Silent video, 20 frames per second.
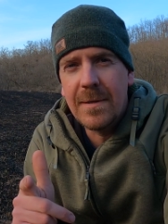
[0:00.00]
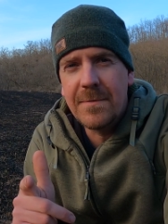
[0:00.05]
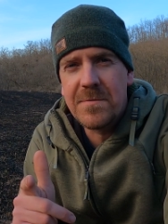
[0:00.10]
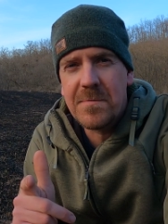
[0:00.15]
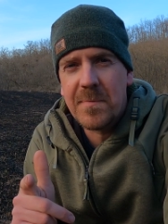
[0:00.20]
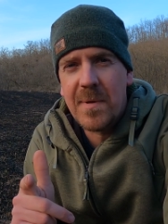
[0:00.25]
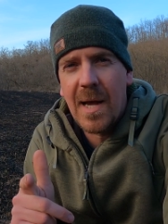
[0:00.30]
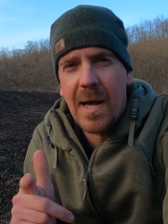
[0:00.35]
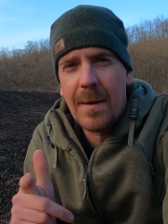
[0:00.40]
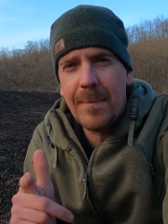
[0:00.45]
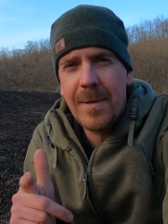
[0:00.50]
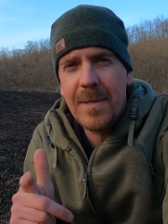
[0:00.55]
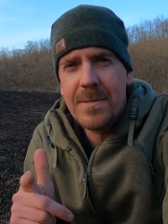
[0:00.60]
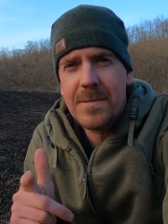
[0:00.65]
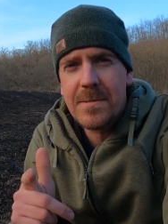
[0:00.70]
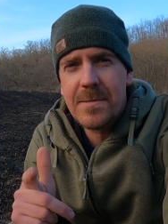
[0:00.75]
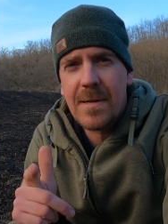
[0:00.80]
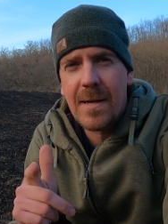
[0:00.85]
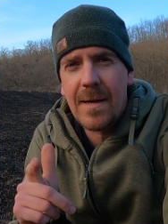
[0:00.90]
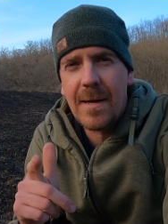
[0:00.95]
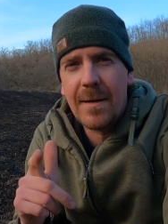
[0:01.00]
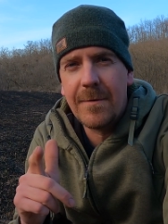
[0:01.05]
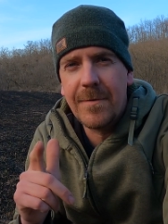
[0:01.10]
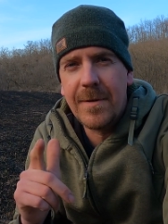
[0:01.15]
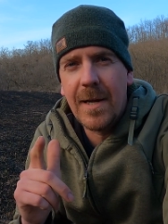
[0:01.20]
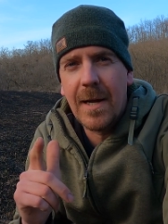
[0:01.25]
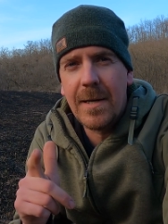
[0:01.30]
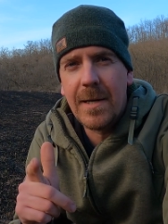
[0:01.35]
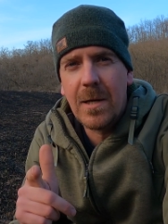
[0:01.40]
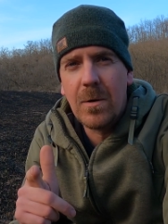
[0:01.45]
leave some comments uh, if
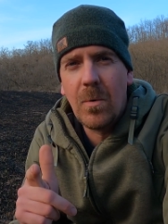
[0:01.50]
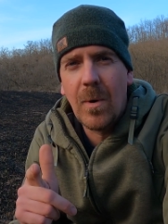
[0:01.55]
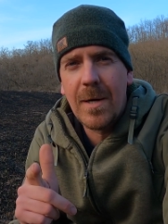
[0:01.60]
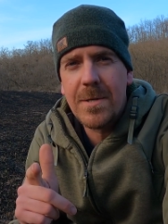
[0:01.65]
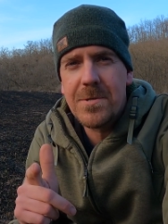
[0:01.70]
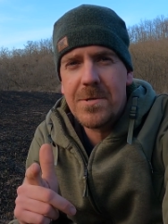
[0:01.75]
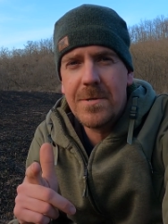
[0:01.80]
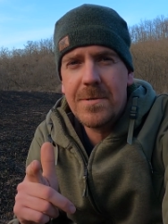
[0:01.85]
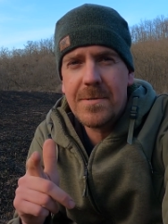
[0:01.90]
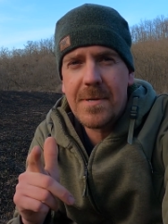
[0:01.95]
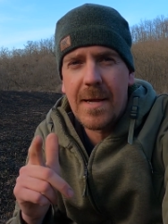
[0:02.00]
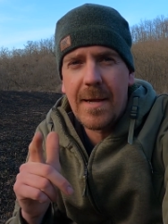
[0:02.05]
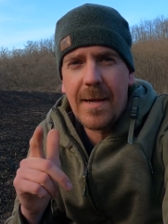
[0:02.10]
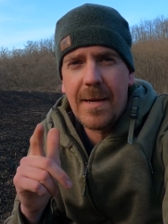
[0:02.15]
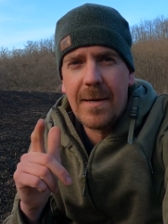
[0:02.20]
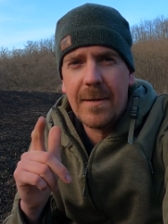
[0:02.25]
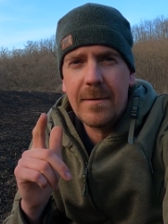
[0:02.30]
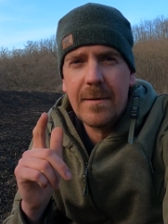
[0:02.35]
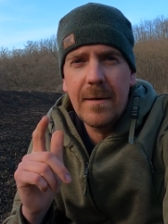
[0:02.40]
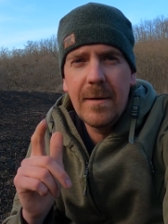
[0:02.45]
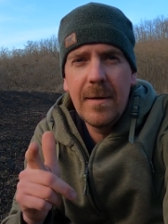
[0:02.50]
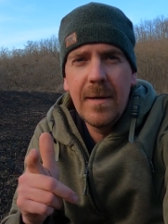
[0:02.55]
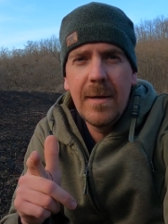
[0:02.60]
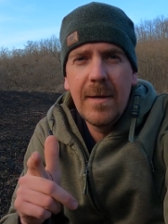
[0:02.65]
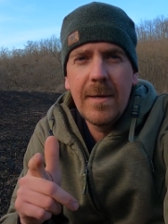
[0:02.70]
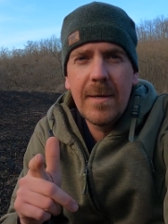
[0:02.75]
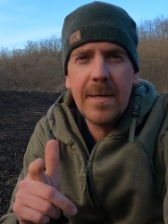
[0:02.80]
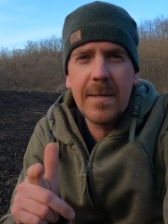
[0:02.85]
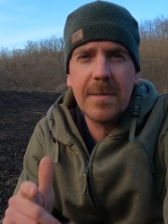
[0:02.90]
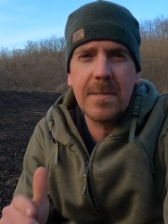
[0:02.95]
you got any questions, and
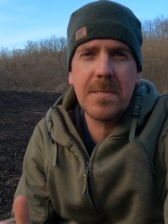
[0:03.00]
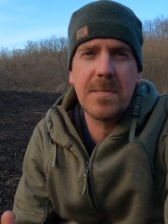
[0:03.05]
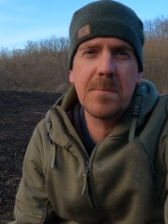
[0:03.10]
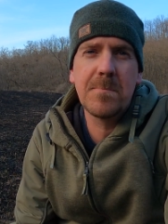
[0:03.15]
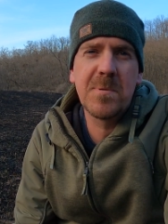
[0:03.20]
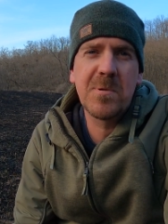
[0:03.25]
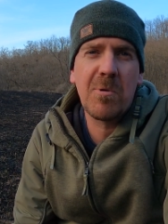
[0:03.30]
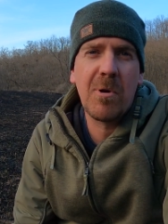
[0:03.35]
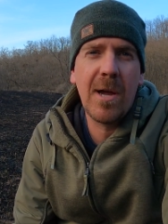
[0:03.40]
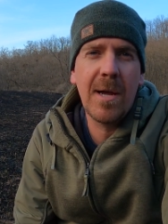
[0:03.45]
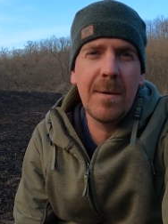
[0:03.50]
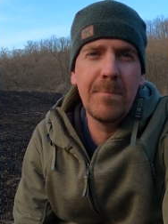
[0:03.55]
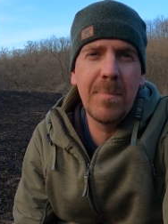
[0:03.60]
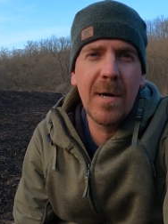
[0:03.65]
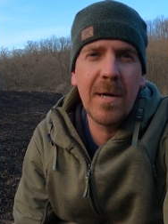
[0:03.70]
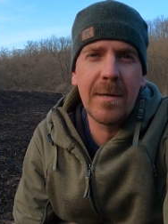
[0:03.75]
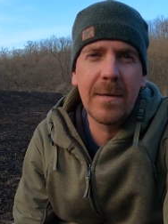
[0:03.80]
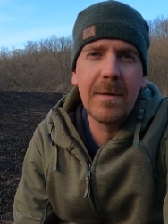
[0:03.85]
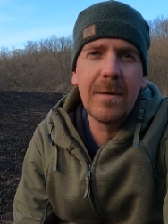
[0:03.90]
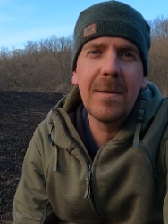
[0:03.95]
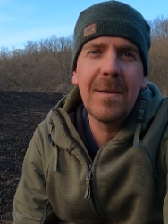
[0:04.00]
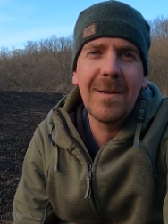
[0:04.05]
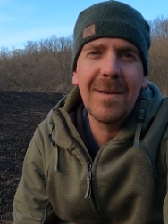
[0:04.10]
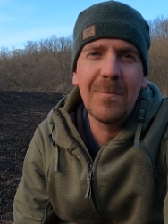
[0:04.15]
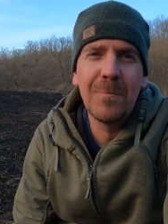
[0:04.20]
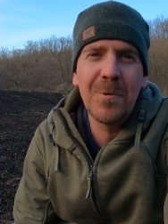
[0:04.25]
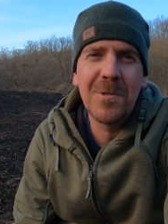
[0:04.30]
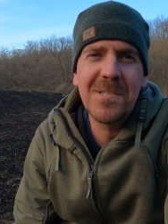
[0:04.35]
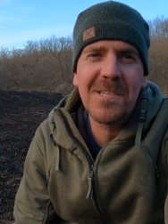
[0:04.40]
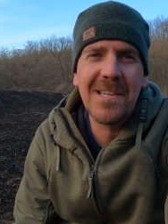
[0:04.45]
hit the subscribe button.
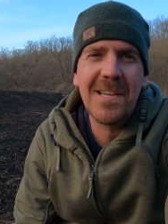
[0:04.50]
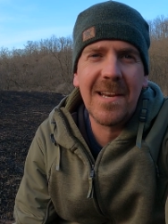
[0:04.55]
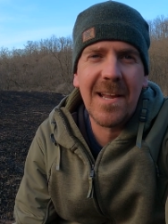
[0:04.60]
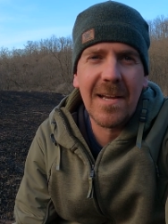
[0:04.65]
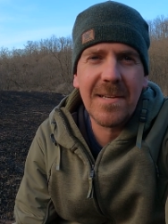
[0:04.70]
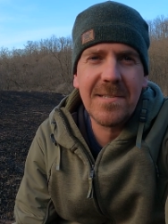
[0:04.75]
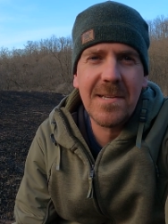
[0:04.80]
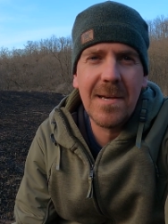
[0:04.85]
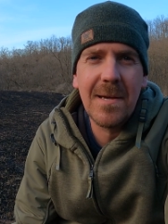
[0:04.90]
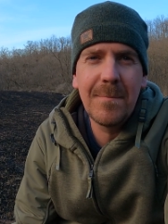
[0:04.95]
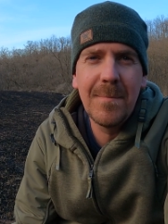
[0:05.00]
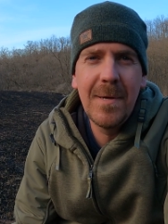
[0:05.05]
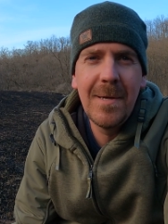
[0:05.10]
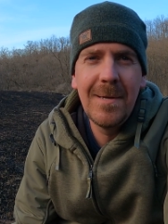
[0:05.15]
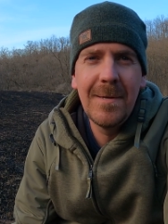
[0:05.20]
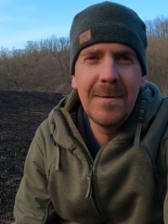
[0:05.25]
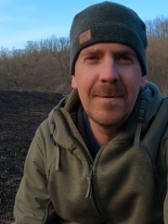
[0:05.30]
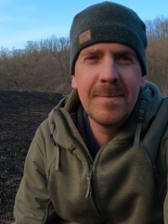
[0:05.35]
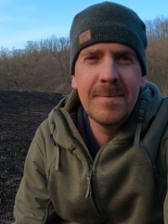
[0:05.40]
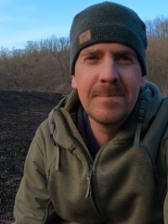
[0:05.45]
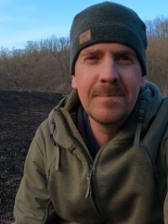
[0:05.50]
We'll see you next time.